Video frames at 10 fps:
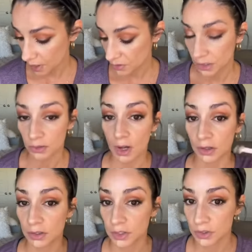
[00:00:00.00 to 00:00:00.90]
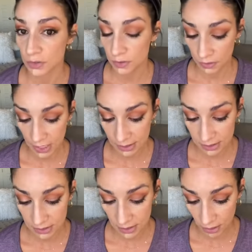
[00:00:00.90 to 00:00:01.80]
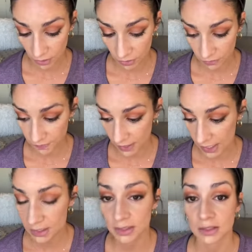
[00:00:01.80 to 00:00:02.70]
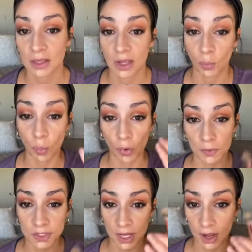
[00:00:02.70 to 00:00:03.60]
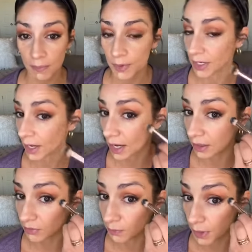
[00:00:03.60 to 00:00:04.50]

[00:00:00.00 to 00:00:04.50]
So since it's cream makeup, the longer you let it sit on your face,